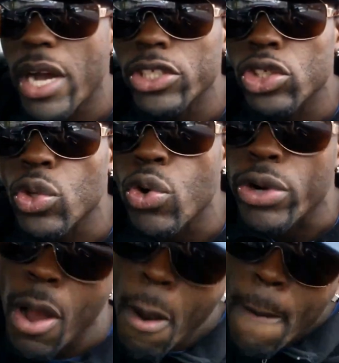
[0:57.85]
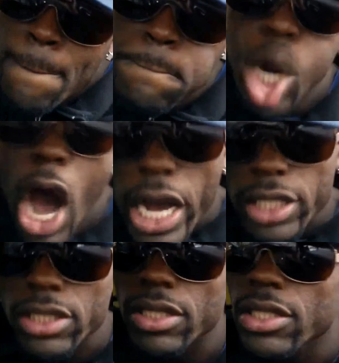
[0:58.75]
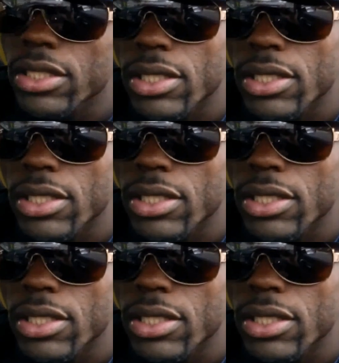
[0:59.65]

man tune. Books!